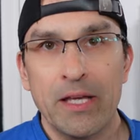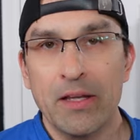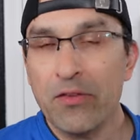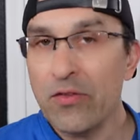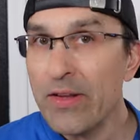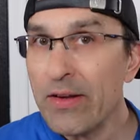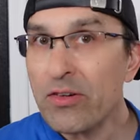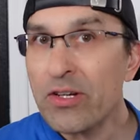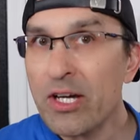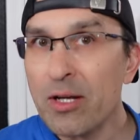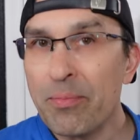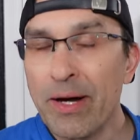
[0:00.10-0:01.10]
If you've never
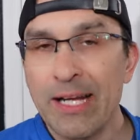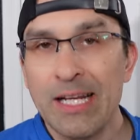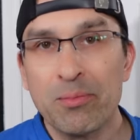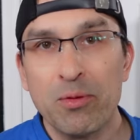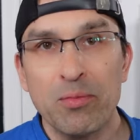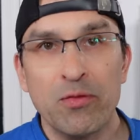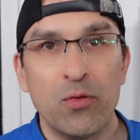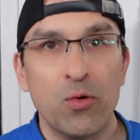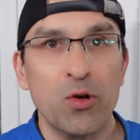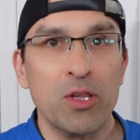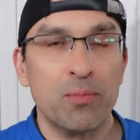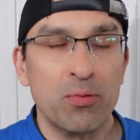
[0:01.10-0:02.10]
cut a pineapple
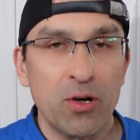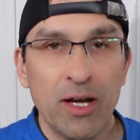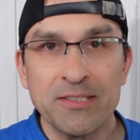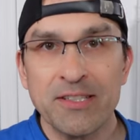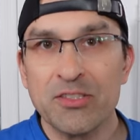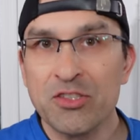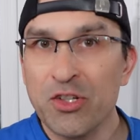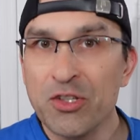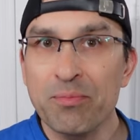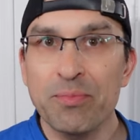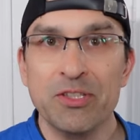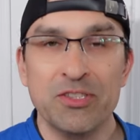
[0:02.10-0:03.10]
before, the process
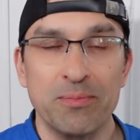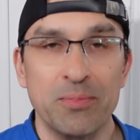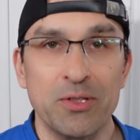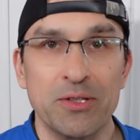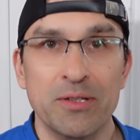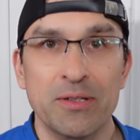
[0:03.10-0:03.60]
couldn't be simpler.